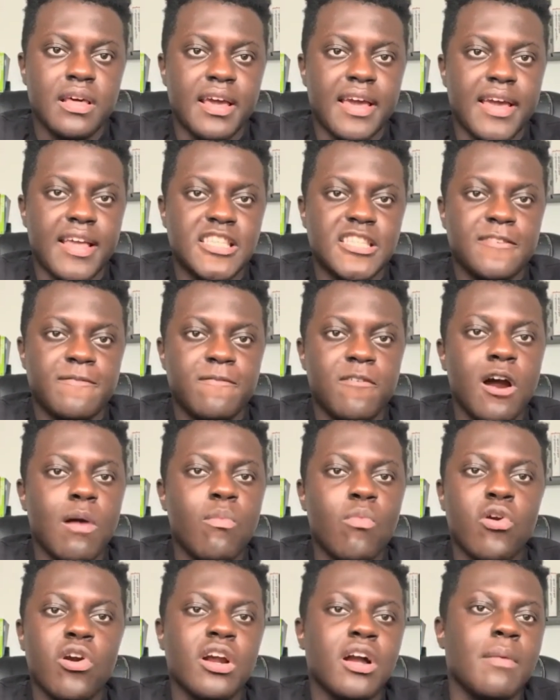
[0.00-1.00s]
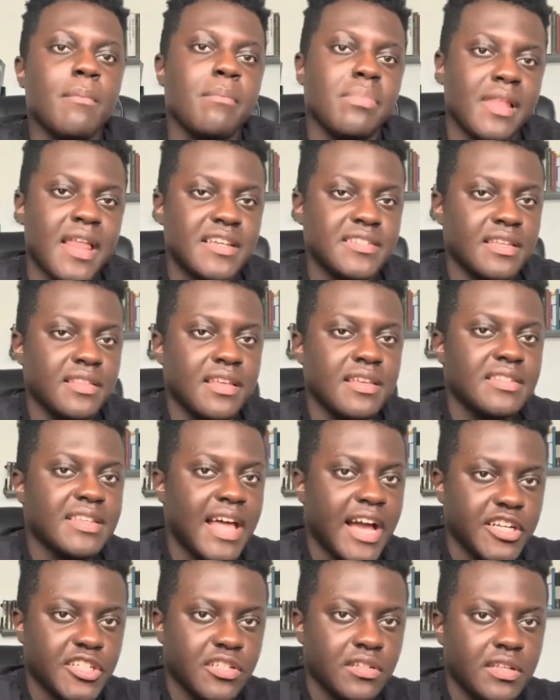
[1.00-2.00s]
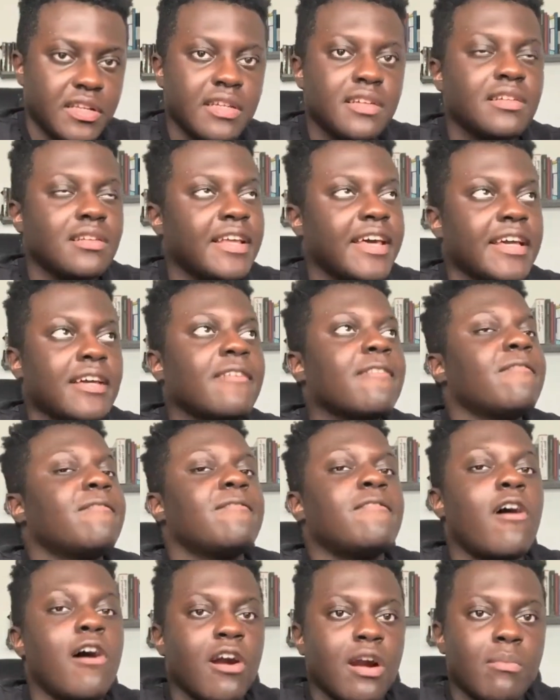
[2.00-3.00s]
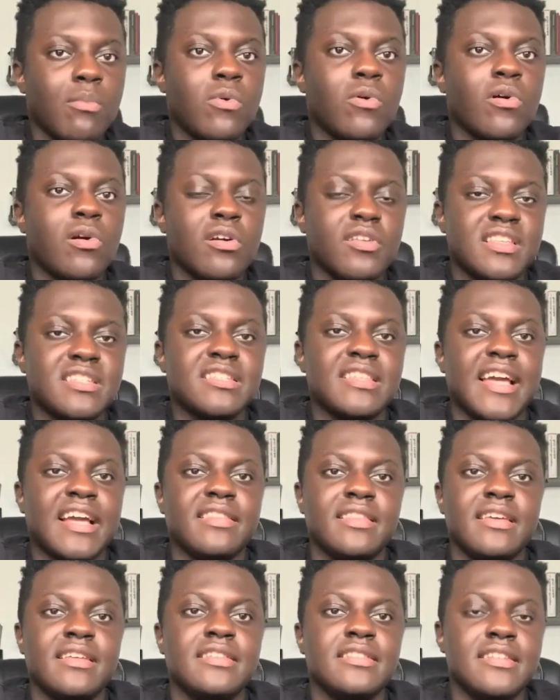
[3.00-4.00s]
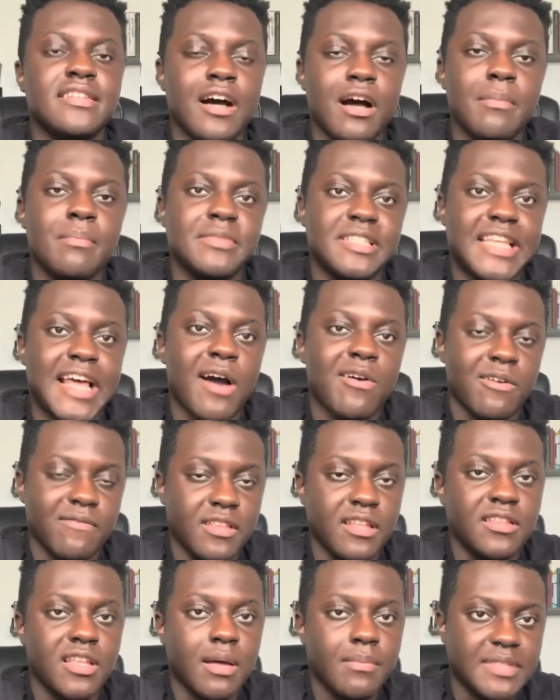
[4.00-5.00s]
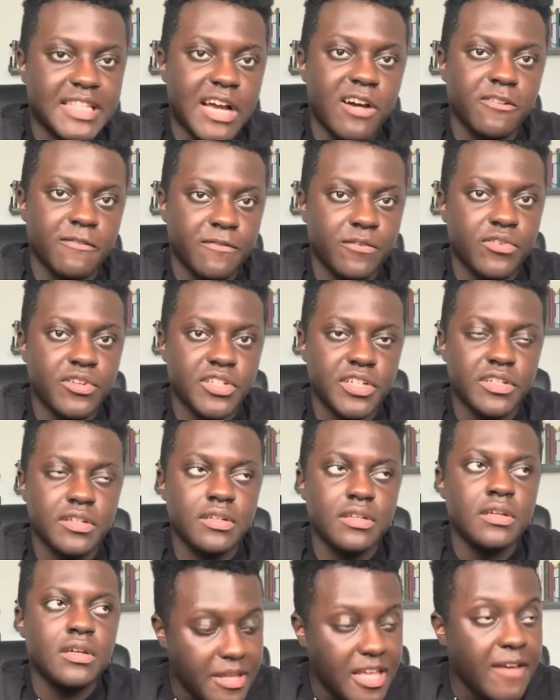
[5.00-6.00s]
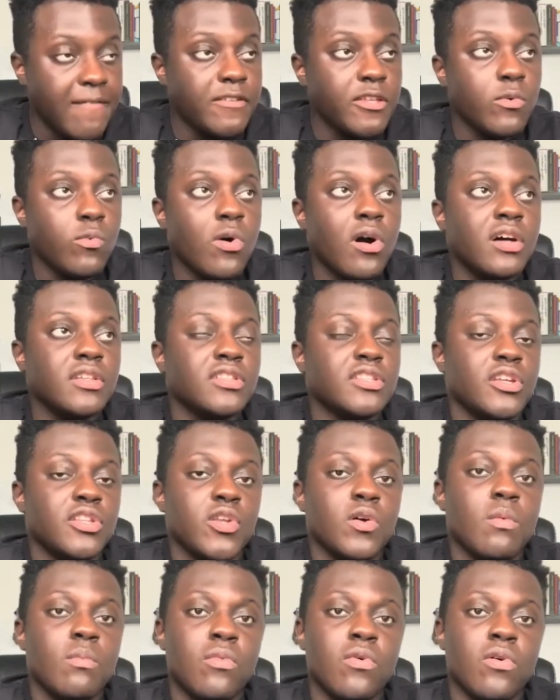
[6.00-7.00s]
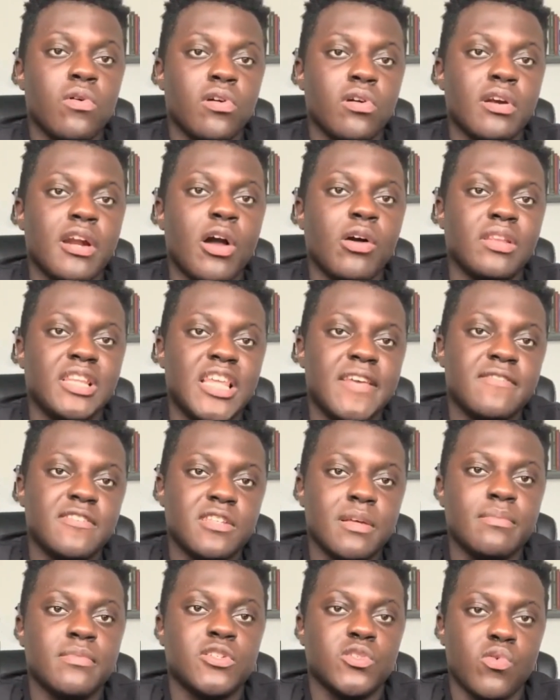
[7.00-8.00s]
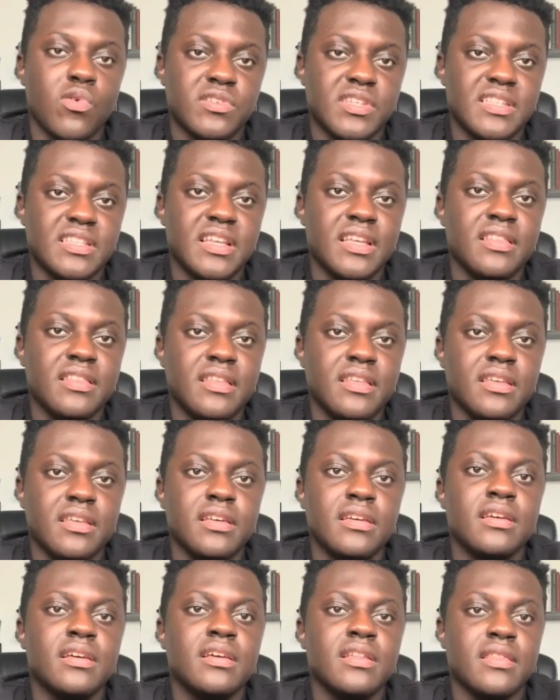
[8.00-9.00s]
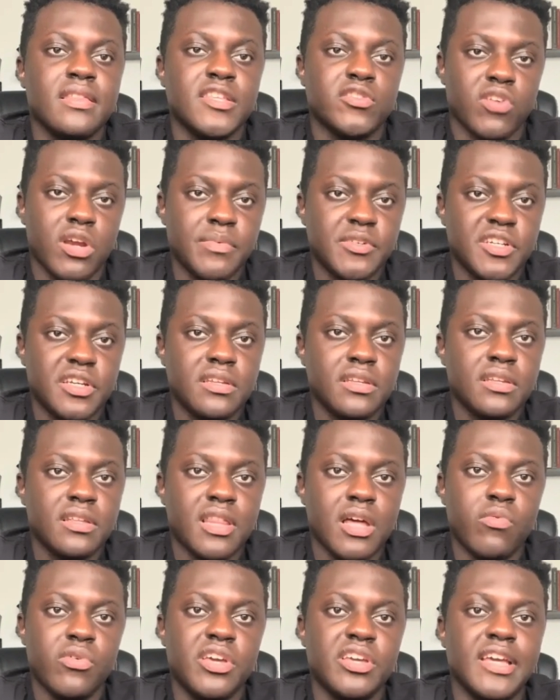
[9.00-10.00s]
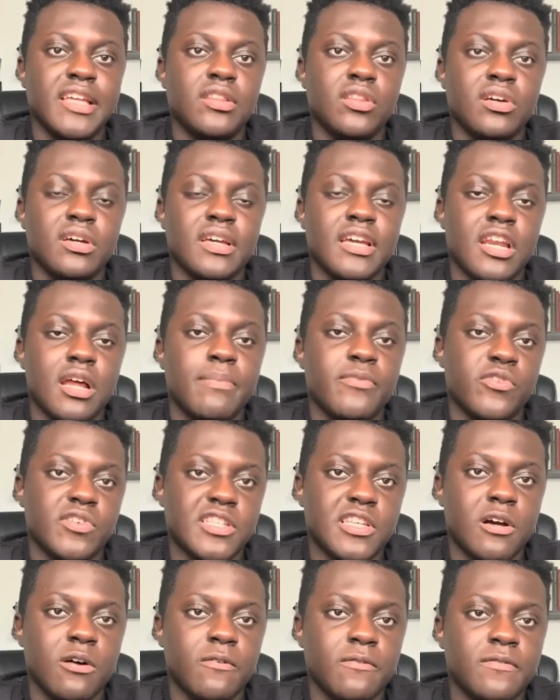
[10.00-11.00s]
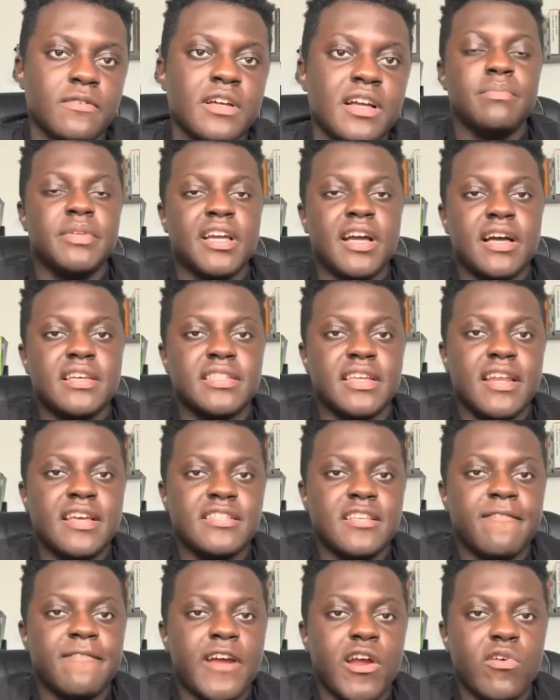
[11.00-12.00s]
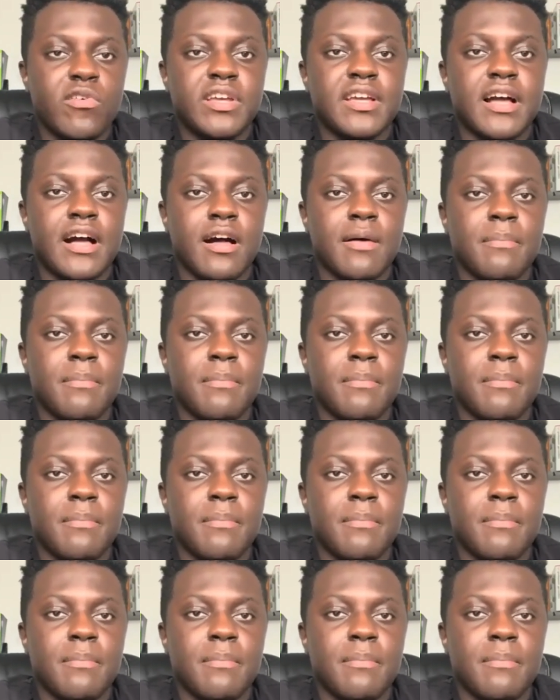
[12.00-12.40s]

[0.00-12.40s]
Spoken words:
It's far more complex than this, actually. Like, far more. It's like the dumbed down version. If you want to know more, I'll leave some sources in the description. That way you can look it up yourself. Because it is a very